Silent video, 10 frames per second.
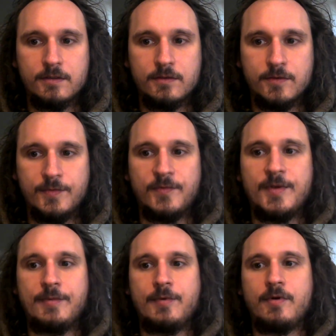group of
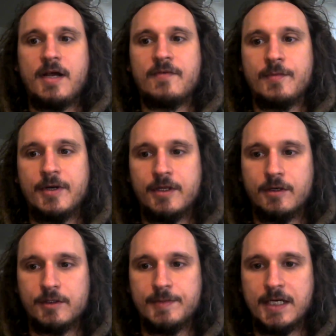people, everybody
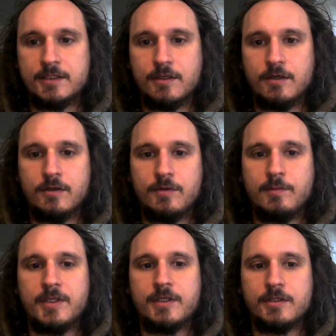goes back to Earth,
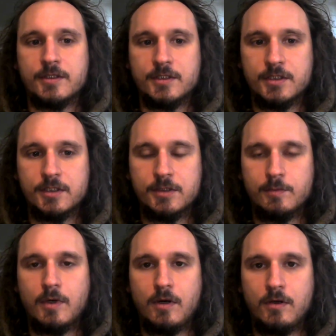but there's this
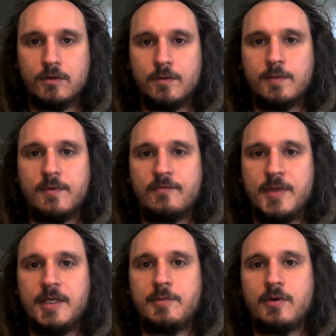small group of
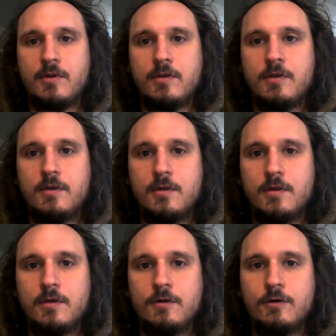people
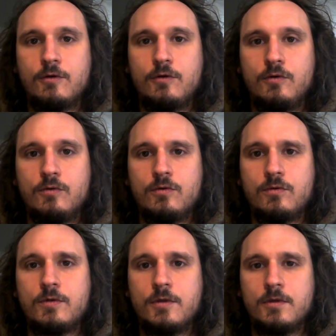
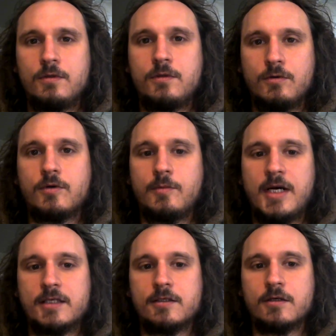who don't go
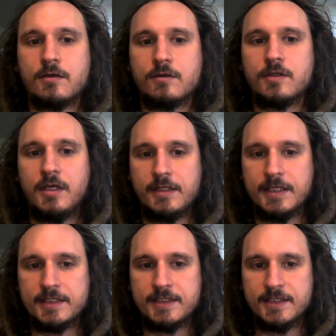back to Earth and
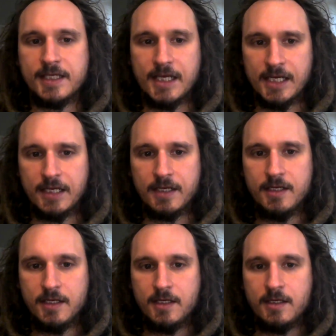they stay
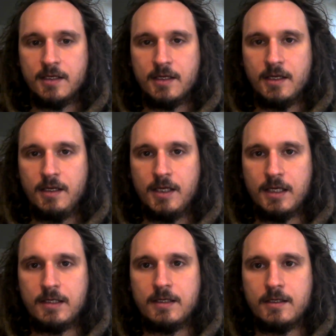
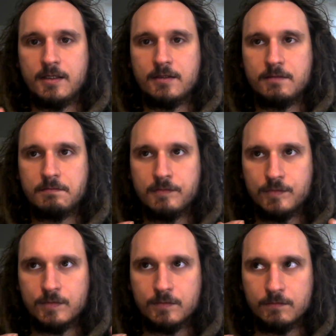in
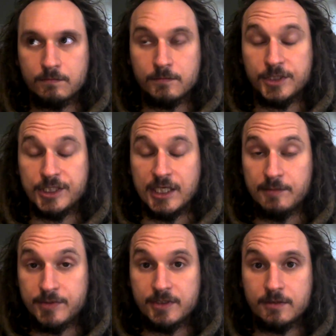
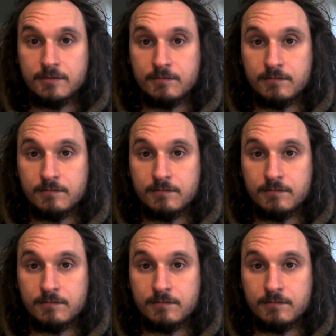ships,